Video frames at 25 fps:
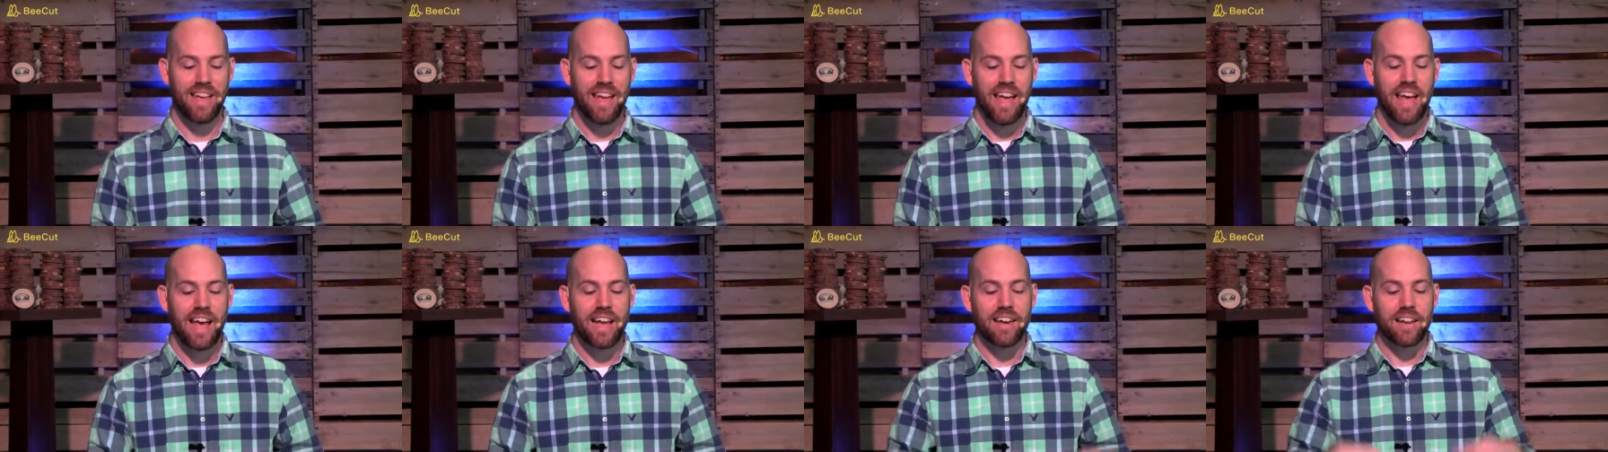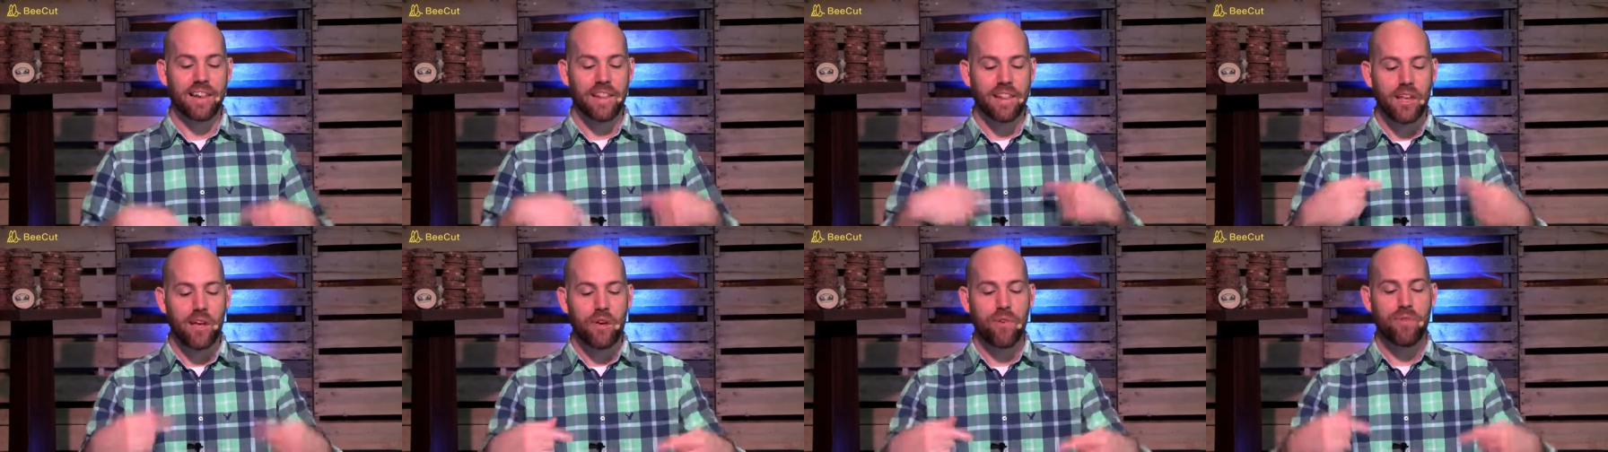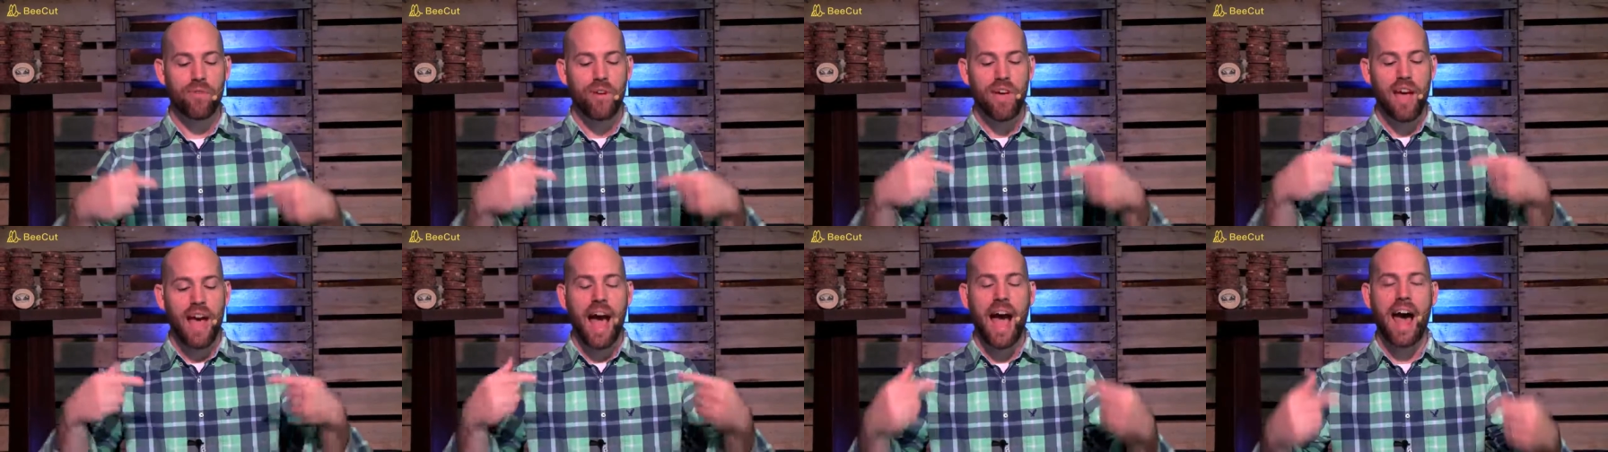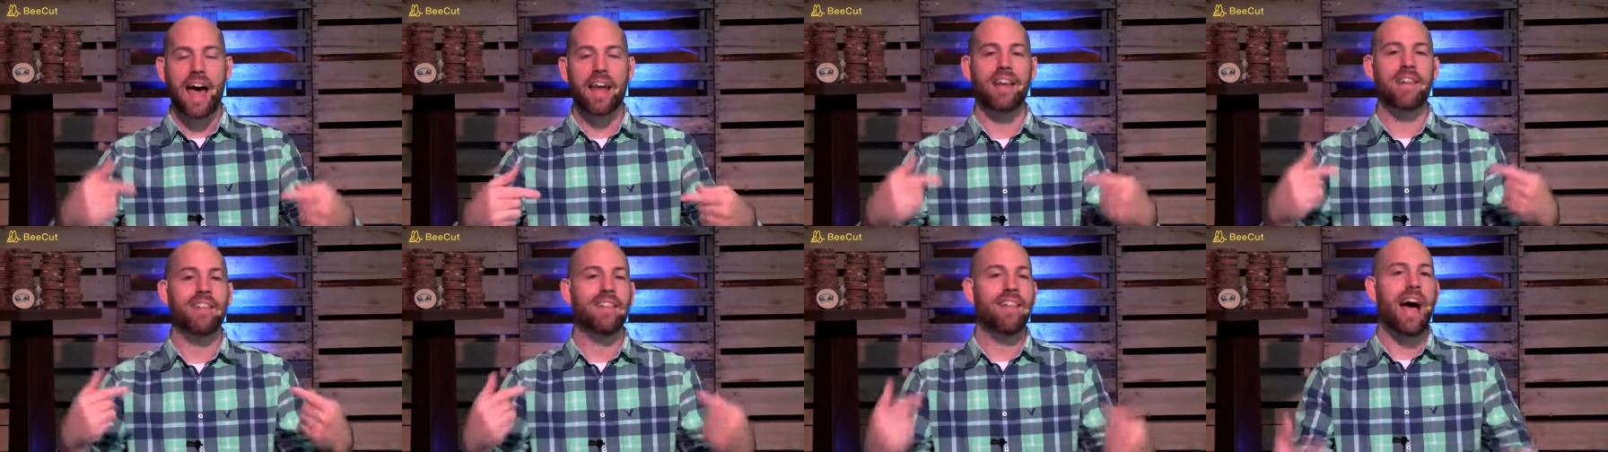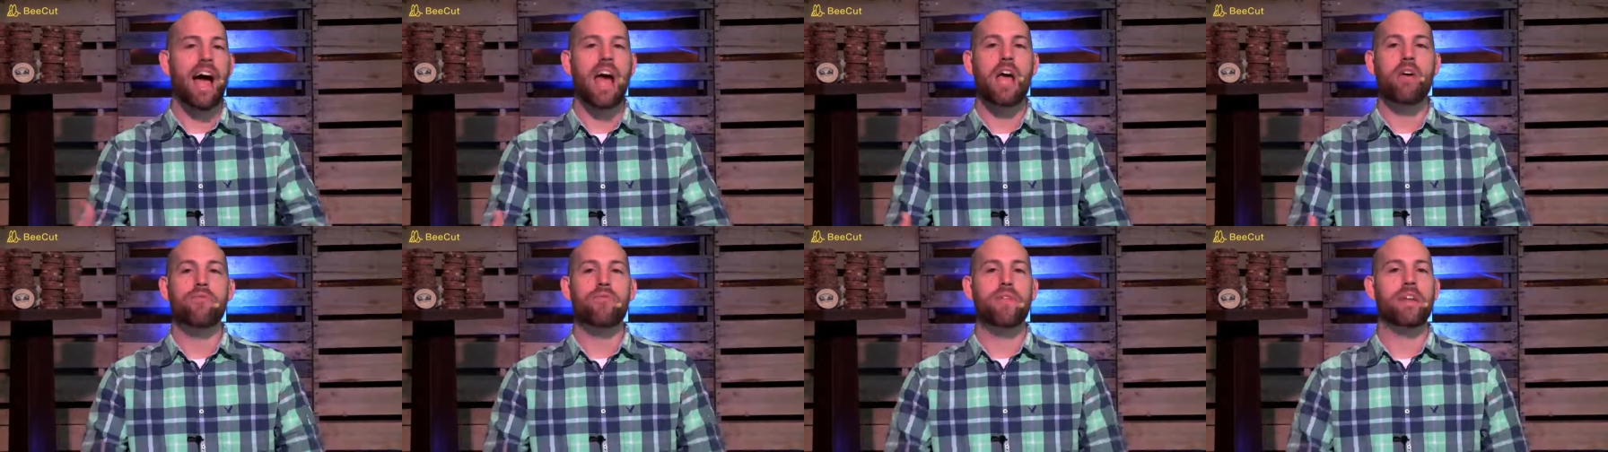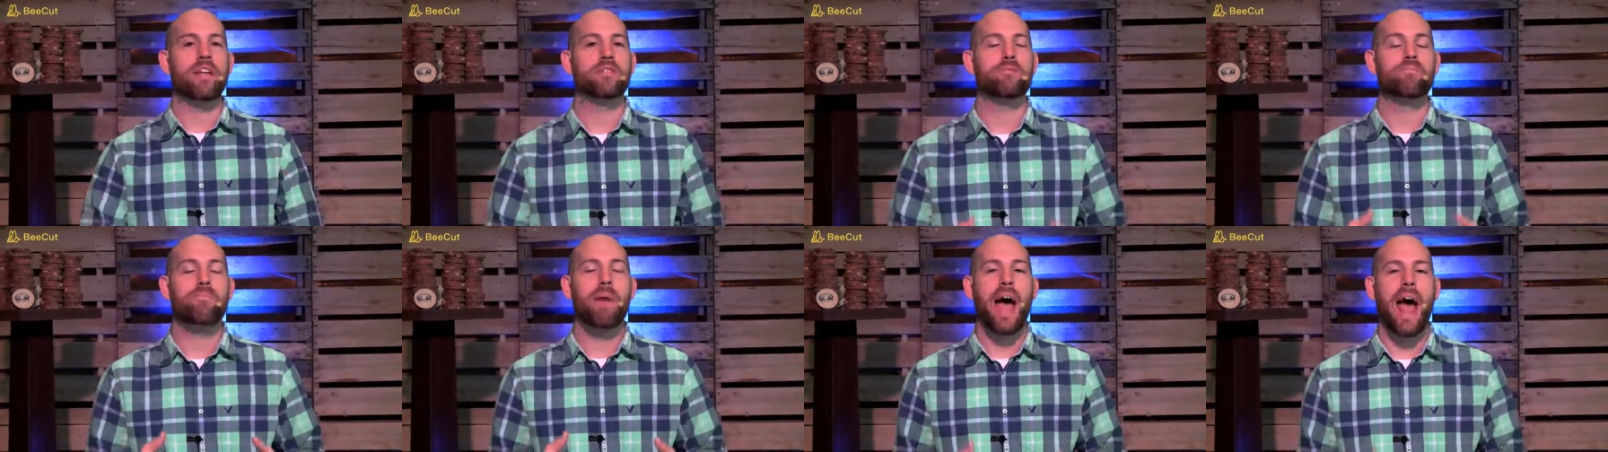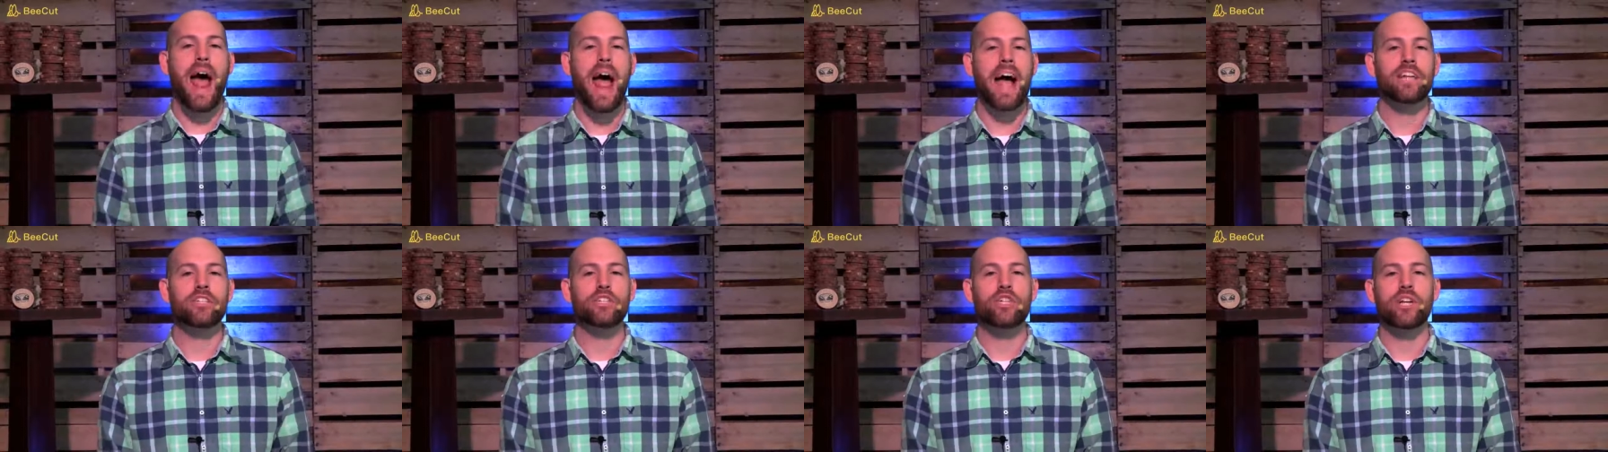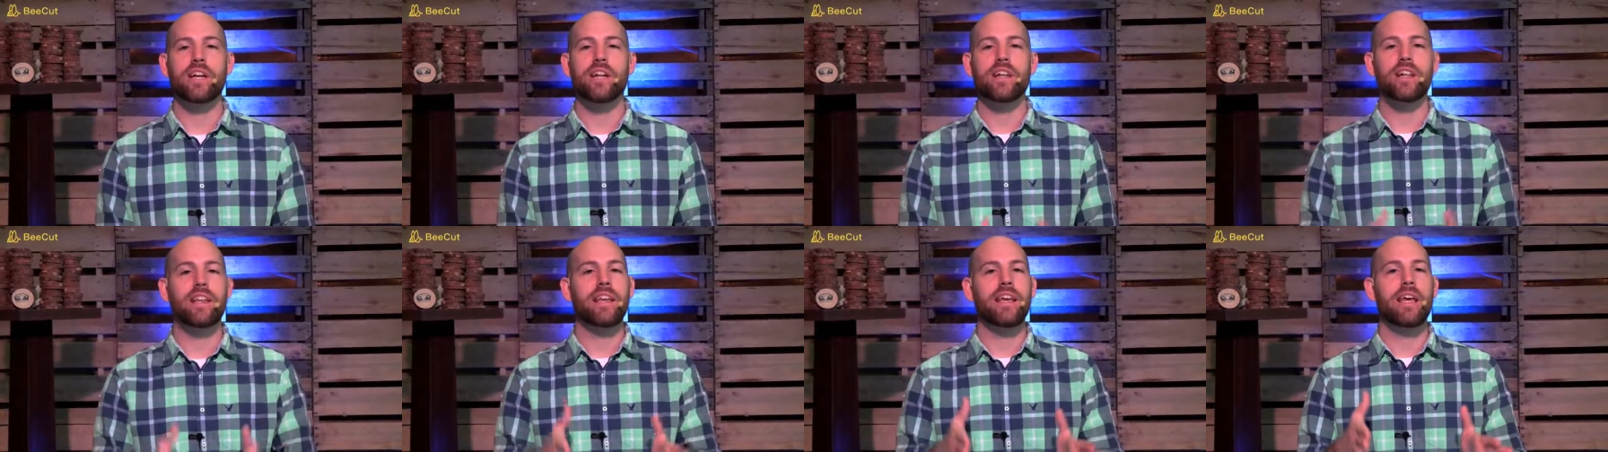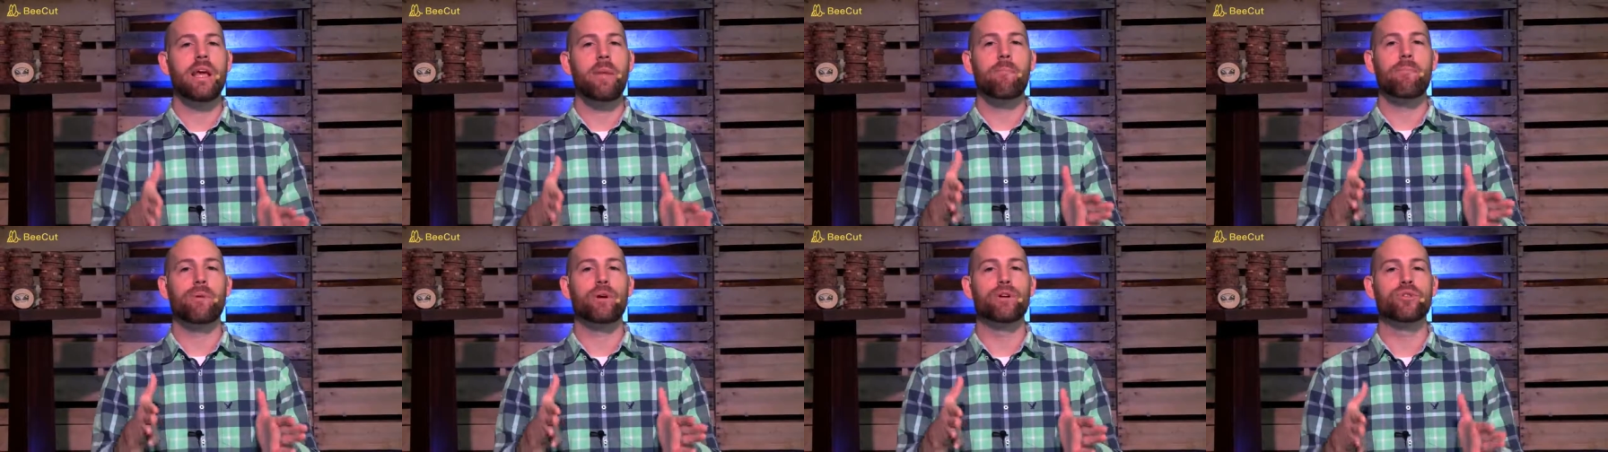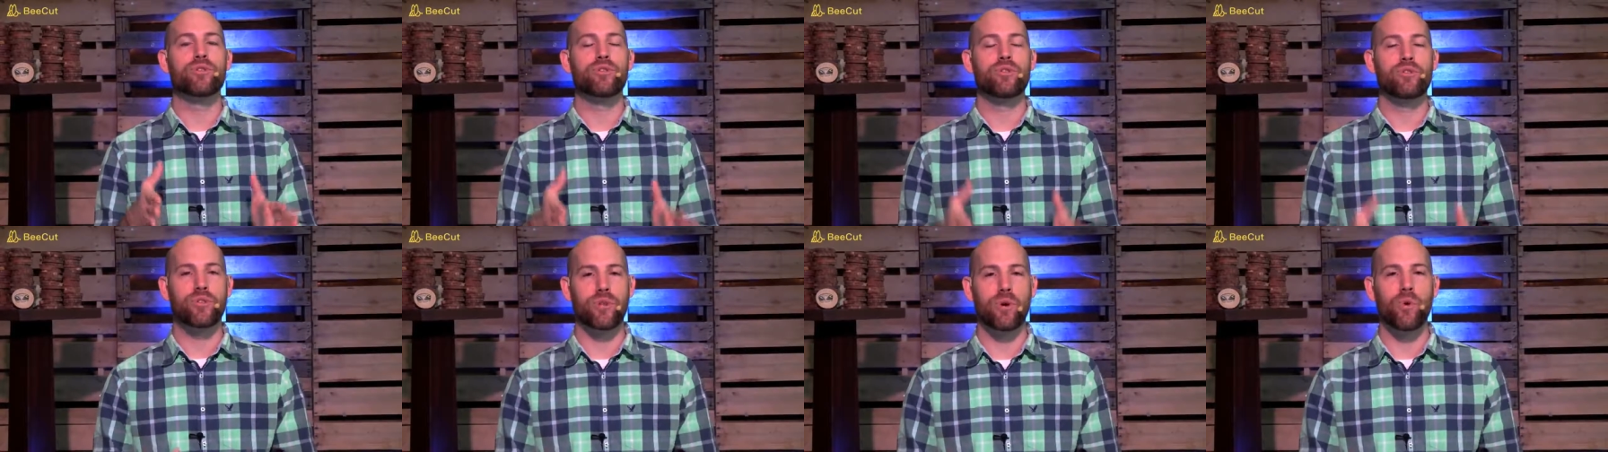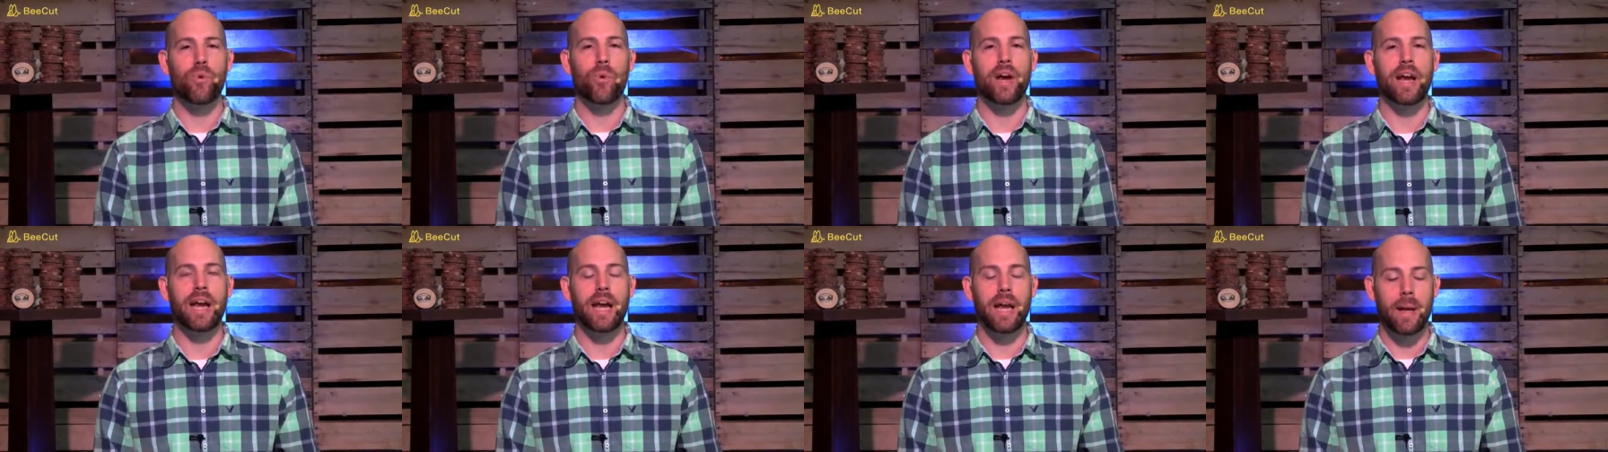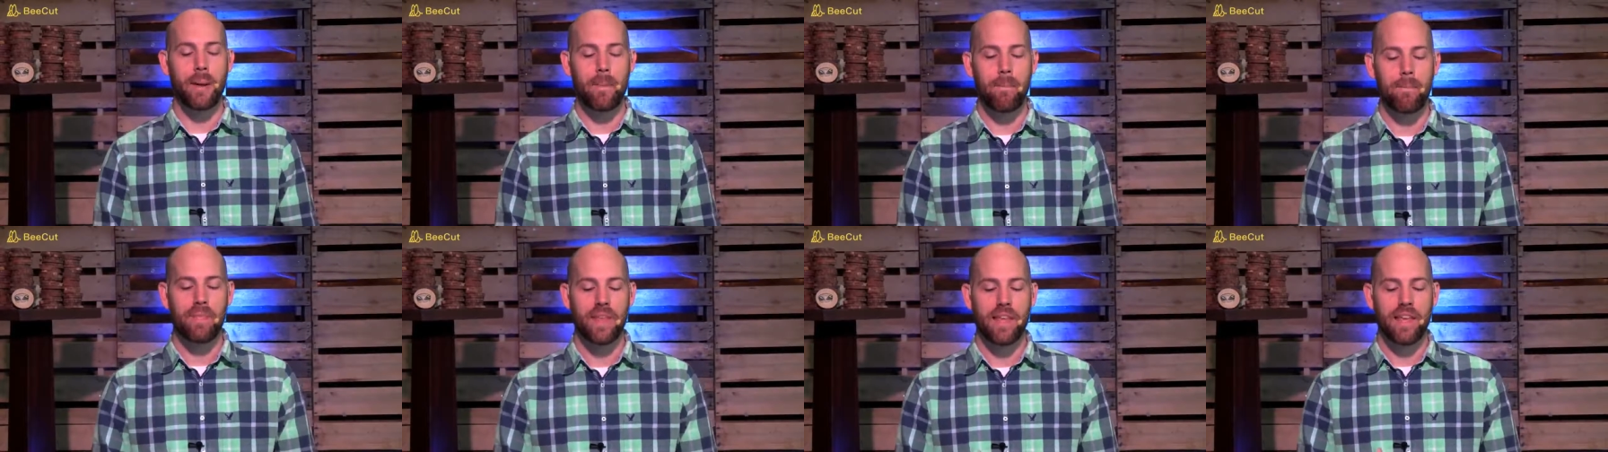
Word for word: and to live out a life that is passionately pursuing